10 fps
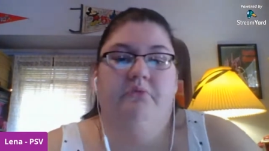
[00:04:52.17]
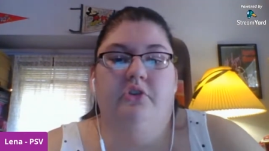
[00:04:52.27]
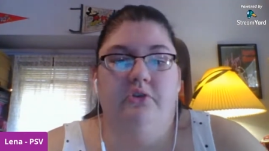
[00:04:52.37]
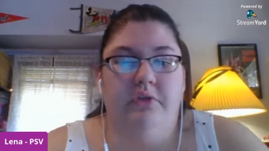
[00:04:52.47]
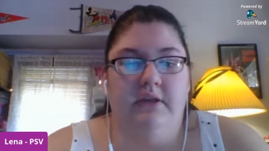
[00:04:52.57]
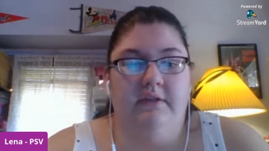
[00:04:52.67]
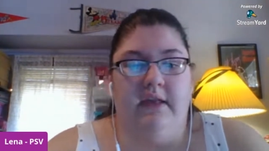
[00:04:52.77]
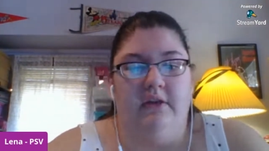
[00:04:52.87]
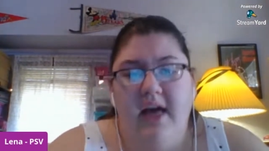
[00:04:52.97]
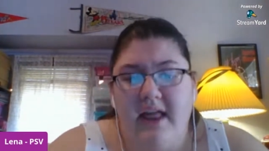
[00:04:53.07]
do things
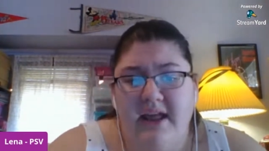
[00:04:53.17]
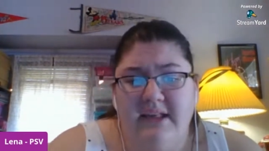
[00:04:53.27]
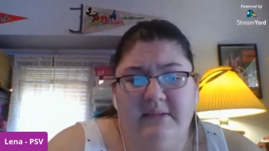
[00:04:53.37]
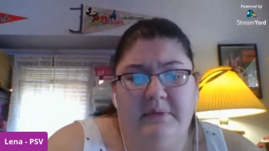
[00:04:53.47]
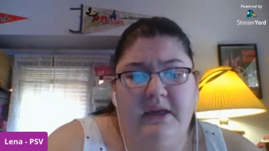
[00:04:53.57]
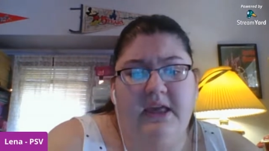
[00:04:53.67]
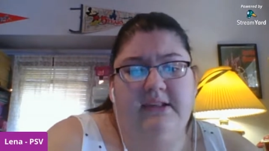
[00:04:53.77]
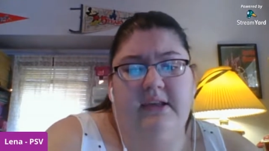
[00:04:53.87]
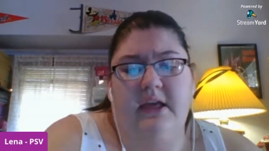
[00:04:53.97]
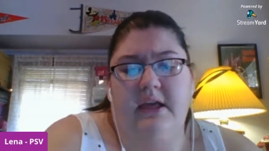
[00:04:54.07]
like lettuce
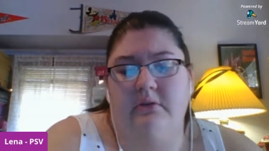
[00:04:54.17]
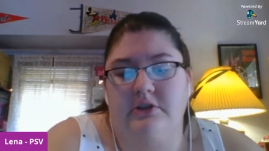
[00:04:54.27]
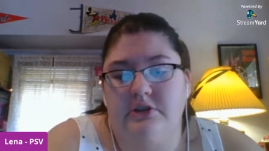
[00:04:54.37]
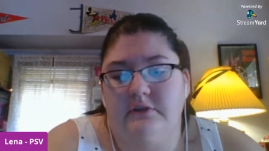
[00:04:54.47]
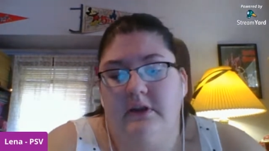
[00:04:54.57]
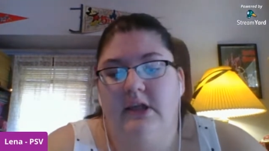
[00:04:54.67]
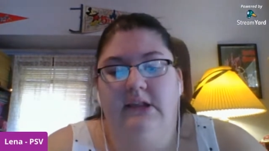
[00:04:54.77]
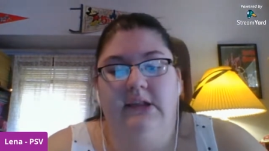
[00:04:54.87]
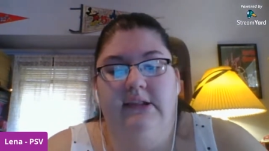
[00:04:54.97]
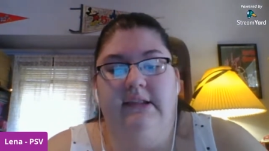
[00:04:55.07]
because it like
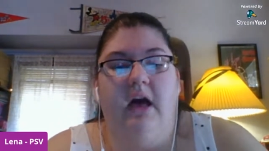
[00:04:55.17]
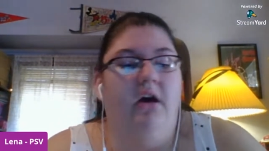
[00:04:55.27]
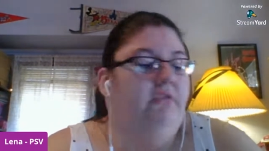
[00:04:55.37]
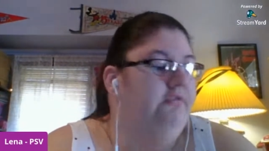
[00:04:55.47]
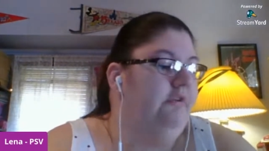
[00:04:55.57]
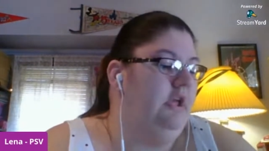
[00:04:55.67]
rejuvenates itself,